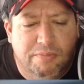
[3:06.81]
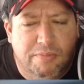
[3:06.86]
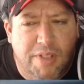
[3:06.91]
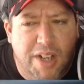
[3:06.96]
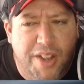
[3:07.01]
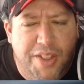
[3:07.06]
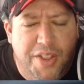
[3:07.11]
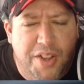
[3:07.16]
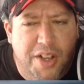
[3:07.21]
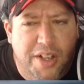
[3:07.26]

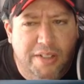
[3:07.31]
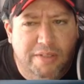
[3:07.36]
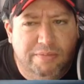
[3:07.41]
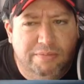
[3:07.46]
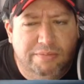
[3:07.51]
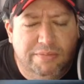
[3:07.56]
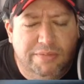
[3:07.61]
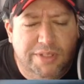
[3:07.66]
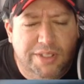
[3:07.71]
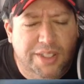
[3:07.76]

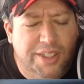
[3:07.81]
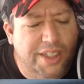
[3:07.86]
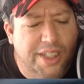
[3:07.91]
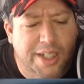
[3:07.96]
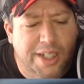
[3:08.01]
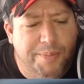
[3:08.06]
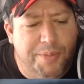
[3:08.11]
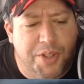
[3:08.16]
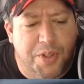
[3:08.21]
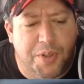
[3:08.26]

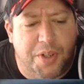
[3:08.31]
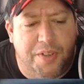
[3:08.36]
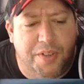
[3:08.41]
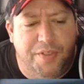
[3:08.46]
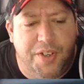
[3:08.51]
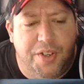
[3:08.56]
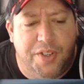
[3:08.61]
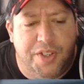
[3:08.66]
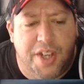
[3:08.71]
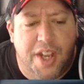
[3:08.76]
I'm so
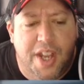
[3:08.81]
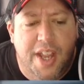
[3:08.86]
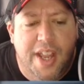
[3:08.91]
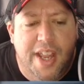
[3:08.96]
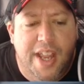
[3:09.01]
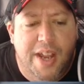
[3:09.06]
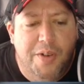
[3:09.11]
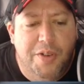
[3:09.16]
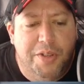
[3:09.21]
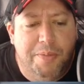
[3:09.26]
confused.
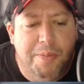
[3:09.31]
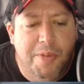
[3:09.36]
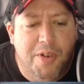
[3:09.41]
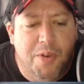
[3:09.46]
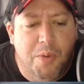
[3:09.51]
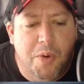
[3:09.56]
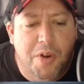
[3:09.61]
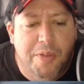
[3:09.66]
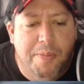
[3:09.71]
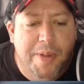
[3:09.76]
It was
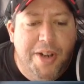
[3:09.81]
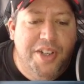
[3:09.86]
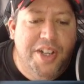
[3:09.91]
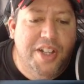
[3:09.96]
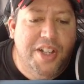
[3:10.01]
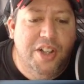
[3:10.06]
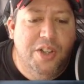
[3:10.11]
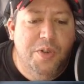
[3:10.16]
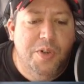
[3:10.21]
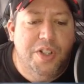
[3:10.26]
worth
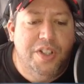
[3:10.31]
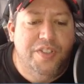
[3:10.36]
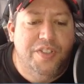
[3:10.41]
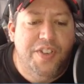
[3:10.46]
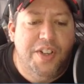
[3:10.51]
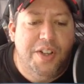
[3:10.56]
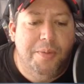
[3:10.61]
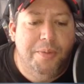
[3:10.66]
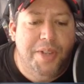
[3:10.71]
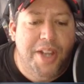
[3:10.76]
mentioning that
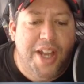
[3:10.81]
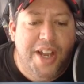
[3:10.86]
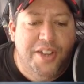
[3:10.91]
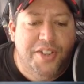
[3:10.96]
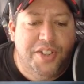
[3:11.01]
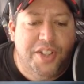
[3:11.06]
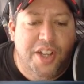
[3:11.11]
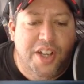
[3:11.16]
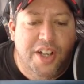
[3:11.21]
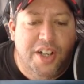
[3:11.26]
Lucasfilm
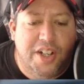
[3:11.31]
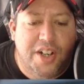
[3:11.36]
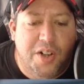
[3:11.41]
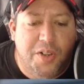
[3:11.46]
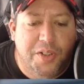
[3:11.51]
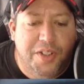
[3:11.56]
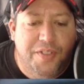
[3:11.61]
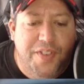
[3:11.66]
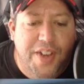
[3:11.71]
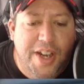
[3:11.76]
has
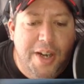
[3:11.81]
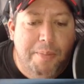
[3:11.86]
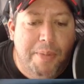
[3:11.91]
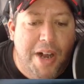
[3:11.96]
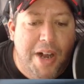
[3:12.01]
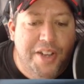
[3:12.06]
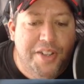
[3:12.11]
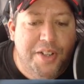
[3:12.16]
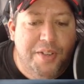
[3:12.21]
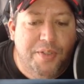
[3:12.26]
cultivated
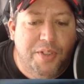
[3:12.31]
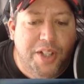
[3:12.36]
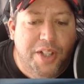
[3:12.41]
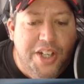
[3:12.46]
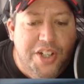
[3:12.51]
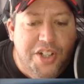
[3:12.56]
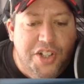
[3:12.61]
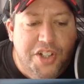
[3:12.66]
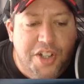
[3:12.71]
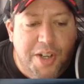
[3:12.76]
positive
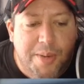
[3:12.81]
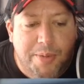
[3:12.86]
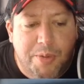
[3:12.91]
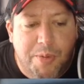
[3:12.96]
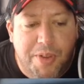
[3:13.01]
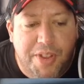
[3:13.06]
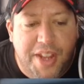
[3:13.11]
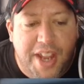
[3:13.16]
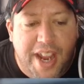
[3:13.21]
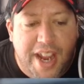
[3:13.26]
relationships
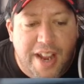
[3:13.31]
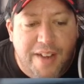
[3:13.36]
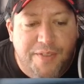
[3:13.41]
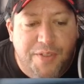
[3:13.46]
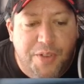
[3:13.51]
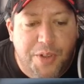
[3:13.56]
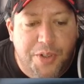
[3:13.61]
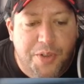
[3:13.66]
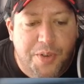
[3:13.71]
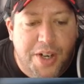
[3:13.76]
with a
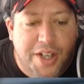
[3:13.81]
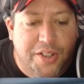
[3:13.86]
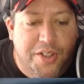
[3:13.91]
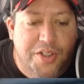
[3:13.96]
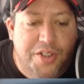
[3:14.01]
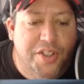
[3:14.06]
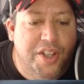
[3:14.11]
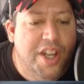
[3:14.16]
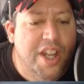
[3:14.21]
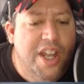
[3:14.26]
handful of
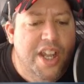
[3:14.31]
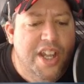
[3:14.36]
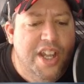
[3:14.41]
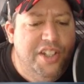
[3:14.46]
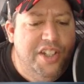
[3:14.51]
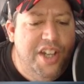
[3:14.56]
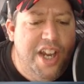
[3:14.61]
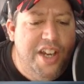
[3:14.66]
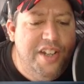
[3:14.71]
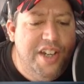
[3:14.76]
directors.
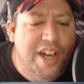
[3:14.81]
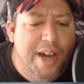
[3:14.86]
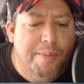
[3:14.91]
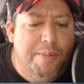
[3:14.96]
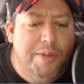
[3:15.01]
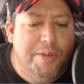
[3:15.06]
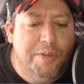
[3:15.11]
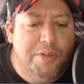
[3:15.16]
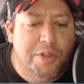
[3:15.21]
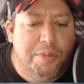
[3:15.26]
J.J.
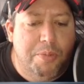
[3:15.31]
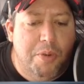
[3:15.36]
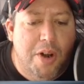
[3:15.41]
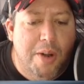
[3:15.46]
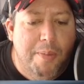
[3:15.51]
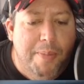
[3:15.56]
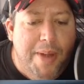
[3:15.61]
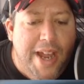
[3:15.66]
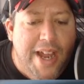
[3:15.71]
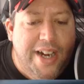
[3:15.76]
Abrams was
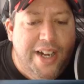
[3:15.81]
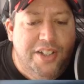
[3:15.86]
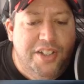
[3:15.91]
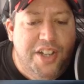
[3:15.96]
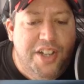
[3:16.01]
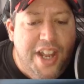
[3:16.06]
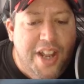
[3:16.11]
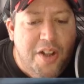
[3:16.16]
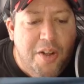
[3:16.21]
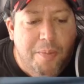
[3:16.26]
brought back
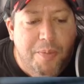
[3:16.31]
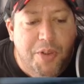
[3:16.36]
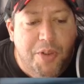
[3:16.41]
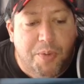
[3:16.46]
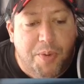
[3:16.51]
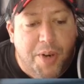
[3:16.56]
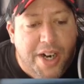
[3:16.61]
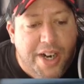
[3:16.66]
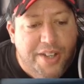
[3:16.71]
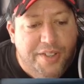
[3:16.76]
to helm The
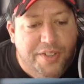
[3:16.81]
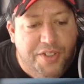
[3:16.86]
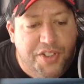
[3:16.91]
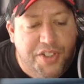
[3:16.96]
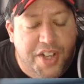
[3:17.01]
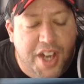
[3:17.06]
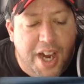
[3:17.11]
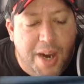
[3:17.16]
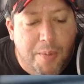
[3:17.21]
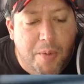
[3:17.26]
Rise of
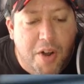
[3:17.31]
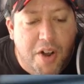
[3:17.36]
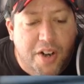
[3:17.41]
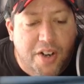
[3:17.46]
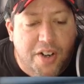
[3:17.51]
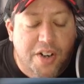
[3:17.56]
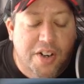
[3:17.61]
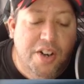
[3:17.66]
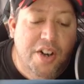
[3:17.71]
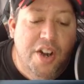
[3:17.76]

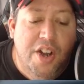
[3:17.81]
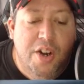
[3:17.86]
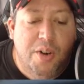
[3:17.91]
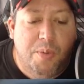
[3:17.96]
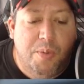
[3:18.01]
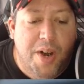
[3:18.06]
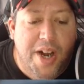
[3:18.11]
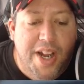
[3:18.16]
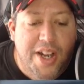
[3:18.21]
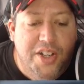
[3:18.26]
Skywalker.
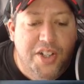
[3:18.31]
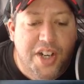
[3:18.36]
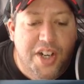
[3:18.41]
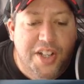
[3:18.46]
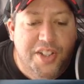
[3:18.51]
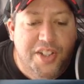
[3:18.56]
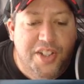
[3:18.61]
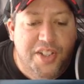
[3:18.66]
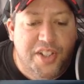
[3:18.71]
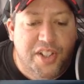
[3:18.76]
Rian
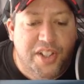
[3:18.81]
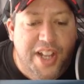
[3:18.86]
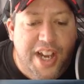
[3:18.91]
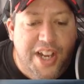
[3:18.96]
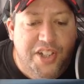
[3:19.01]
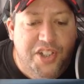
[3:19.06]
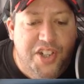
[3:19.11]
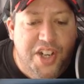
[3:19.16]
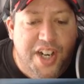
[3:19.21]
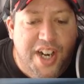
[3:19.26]
Johnson's The
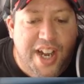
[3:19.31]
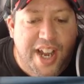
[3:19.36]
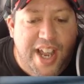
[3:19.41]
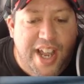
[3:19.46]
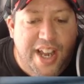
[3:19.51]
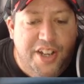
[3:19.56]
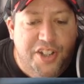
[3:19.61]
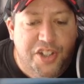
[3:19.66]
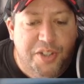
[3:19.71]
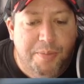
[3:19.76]
Last Jedi
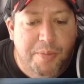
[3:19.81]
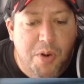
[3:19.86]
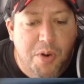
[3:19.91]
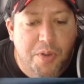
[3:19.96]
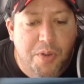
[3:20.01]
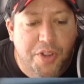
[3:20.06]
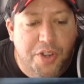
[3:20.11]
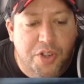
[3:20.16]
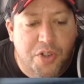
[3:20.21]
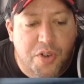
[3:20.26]
had a
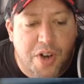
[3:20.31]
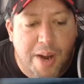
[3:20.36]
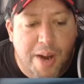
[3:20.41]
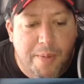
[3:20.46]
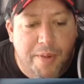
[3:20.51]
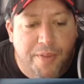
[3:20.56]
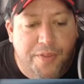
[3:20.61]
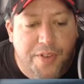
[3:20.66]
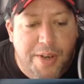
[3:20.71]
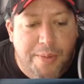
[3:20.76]
smooth,
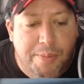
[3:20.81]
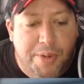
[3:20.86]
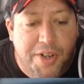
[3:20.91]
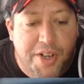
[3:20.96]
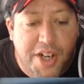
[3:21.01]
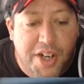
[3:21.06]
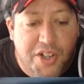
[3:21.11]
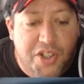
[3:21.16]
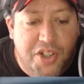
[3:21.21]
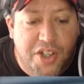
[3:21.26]
drama-free
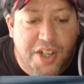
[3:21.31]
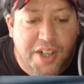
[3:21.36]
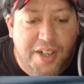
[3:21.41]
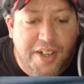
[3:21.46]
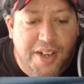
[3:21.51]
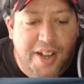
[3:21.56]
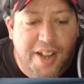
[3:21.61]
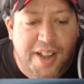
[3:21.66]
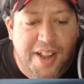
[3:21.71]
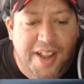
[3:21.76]
production.
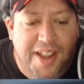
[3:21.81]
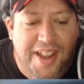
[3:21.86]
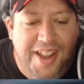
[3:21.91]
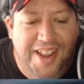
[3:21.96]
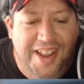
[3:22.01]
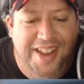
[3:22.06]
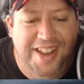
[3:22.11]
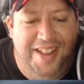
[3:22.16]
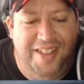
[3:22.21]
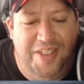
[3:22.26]

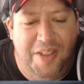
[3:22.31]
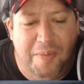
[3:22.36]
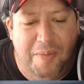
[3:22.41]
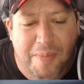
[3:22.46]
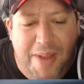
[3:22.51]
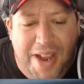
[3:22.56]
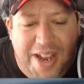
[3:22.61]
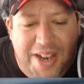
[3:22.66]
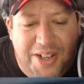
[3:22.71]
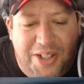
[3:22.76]
And The
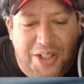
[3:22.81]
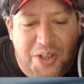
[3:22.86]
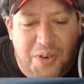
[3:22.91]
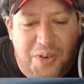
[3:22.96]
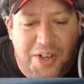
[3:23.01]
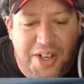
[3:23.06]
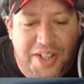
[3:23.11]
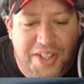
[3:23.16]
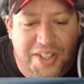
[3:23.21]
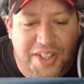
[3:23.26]

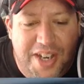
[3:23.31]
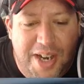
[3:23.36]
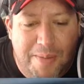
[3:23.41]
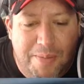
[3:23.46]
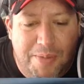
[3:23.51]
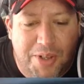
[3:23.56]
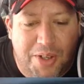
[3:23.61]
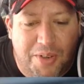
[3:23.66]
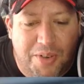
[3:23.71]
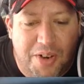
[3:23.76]
Mandalorian's
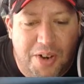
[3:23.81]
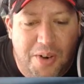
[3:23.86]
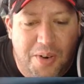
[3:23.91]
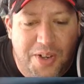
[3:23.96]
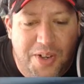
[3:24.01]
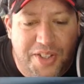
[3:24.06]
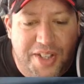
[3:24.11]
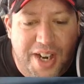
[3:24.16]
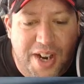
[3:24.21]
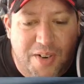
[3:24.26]
Deborah Crow
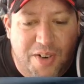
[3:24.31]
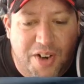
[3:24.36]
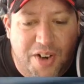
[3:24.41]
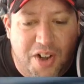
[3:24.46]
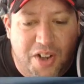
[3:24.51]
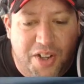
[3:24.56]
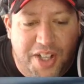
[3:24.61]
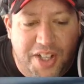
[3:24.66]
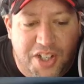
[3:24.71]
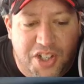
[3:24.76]
is now
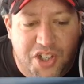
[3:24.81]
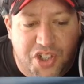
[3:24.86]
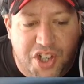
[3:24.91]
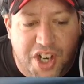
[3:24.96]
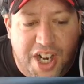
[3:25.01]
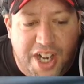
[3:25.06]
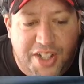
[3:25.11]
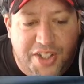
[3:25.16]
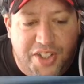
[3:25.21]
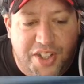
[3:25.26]
calling the
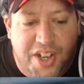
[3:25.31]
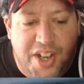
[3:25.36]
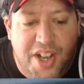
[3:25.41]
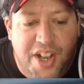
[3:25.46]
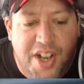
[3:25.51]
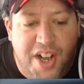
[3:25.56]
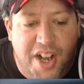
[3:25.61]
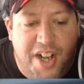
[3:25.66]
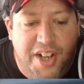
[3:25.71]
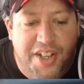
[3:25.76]
shots
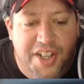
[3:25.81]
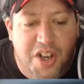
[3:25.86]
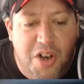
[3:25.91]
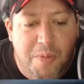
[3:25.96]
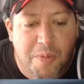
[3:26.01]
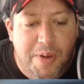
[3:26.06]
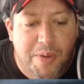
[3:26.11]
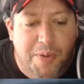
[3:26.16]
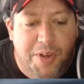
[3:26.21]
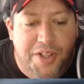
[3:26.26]
on the
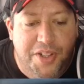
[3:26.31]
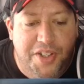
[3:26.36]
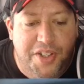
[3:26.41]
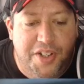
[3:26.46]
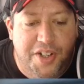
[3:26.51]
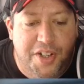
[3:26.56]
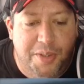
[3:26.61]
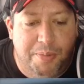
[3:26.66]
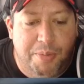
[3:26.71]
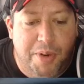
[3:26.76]
Obi-Wan
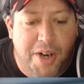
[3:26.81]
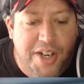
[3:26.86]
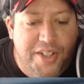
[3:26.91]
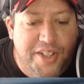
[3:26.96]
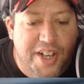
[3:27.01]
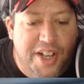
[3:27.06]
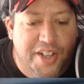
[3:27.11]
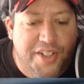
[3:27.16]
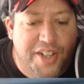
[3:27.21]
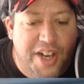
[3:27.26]
series. Bryce
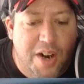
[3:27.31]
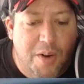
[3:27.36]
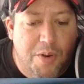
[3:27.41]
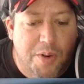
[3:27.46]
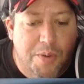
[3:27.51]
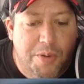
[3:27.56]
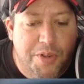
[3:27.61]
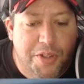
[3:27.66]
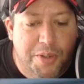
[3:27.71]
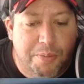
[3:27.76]
Dallas
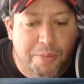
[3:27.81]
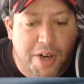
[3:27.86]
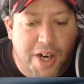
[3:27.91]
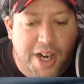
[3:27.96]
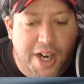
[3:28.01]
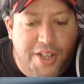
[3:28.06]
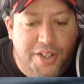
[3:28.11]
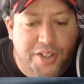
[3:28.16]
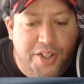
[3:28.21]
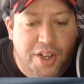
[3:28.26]
Howard was
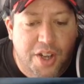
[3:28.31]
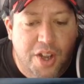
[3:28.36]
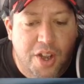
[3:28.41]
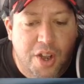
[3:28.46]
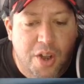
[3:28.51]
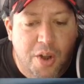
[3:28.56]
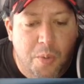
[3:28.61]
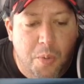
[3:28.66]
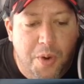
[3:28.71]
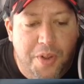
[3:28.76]
surprised
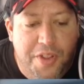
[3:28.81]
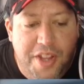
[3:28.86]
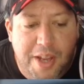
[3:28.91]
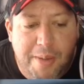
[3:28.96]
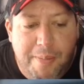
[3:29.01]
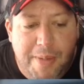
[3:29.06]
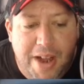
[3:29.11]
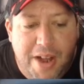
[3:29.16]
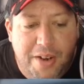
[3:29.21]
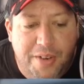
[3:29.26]
with the
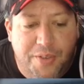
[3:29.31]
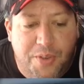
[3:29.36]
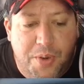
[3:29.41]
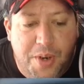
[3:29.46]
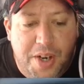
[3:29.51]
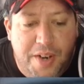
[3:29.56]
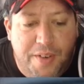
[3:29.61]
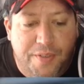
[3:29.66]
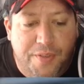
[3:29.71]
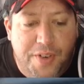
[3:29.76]
amount of
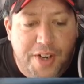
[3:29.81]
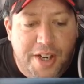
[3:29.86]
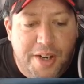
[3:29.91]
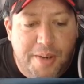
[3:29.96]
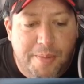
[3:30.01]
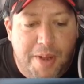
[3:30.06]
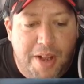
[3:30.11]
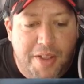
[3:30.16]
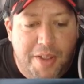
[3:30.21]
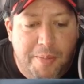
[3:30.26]
creative
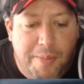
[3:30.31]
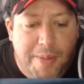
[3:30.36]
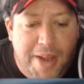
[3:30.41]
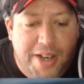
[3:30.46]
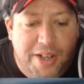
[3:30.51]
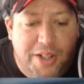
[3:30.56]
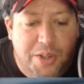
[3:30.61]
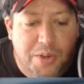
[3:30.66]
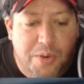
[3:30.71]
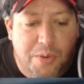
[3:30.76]
freedom on the
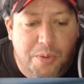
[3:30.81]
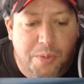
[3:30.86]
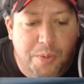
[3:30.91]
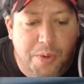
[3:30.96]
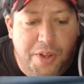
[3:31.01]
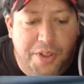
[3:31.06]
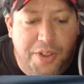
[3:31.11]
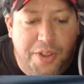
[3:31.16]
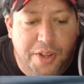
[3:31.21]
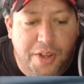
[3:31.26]

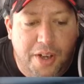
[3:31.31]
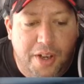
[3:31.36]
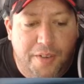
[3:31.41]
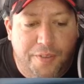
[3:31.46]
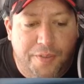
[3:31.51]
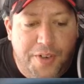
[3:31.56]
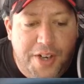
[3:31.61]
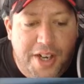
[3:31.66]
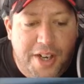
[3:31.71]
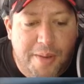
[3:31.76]

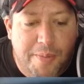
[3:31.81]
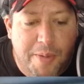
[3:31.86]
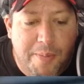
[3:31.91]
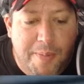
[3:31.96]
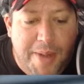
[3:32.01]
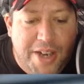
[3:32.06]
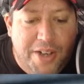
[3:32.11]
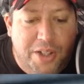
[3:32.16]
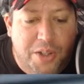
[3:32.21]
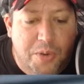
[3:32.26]

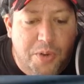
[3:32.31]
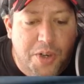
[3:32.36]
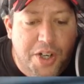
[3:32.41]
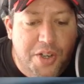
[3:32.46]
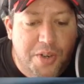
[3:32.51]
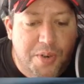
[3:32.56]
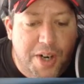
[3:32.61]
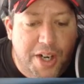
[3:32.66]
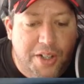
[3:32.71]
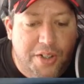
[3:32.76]
Mandalorian
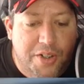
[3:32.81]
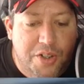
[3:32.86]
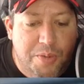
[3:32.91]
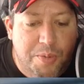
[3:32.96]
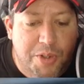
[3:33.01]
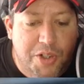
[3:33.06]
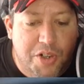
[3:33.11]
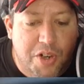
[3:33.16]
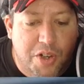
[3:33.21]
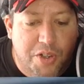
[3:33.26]
directors,
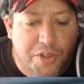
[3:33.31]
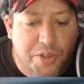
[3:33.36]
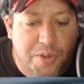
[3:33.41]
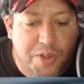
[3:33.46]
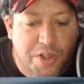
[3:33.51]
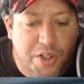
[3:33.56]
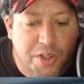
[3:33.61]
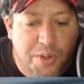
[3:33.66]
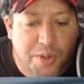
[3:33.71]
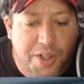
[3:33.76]
which also
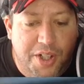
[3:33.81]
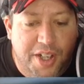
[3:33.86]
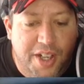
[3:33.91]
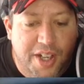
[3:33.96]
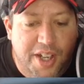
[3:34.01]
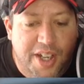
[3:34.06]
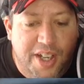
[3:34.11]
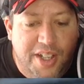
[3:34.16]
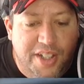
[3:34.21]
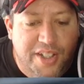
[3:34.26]
included
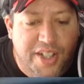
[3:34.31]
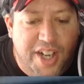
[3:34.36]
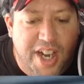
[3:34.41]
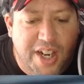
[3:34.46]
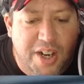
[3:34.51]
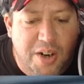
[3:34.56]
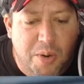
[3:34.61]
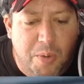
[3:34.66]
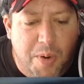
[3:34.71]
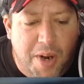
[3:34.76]

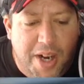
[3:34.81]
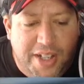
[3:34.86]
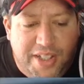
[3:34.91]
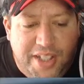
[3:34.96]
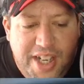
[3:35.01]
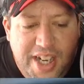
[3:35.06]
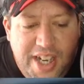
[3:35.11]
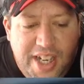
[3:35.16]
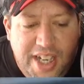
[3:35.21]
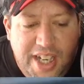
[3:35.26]
Taika
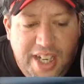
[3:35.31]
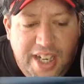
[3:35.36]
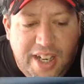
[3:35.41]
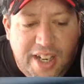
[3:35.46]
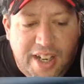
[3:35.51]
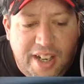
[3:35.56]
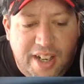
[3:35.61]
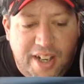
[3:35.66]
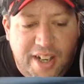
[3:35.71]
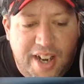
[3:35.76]
Waititi,
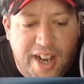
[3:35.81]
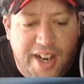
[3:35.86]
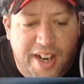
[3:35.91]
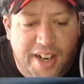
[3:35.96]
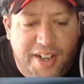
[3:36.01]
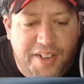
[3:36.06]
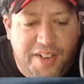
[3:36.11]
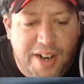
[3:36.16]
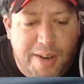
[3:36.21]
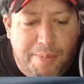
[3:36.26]
got
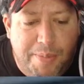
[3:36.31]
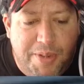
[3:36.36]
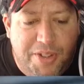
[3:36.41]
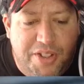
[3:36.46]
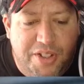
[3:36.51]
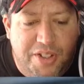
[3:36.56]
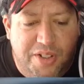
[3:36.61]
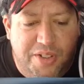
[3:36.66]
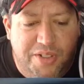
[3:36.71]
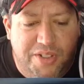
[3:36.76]
on their
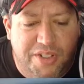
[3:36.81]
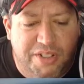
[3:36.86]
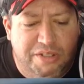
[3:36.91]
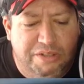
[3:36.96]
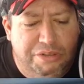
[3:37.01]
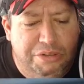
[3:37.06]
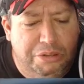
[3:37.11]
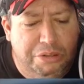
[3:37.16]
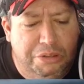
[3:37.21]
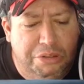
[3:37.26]
episodes.
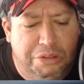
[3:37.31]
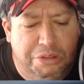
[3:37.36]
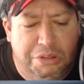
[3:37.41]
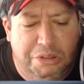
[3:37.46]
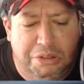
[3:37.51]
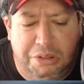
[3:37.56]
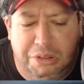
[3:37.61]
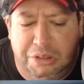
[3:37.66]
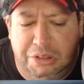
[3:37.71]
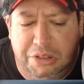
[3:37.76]
We're